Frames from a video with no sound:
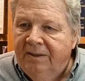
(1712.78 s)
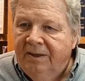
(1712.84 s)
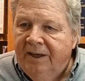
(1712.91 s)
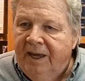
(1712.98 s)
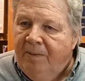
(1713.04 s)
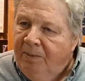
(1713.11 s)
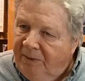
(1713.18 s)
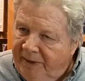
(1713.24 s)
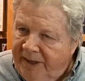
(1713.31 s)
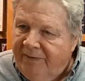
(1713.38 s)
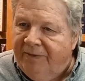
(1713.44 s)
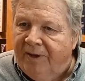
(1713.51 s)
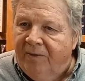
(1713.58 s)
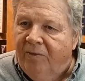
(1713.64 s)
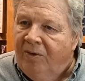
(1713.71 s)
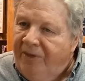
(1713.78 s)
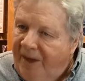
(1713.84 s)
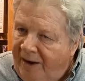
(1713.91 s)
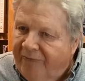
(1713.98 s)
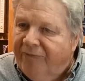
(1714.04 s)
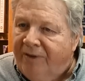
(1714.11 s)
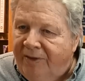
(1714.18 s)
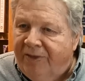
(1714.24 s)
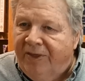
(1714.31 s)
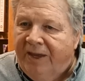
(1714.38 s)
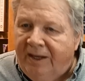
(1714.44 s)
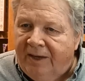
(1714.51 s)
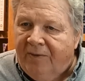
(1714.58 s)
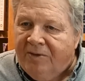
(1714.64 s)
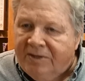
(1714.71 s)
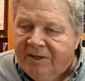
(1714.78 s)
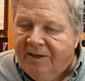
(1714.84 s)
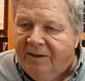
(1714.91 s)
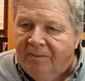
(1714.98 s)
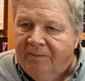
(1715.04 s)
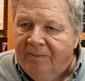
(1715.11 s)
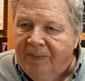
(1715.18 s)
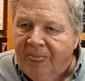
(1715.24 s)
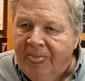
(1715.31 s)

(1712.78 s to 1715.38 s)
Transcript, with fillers: He believed it with everything that was in him.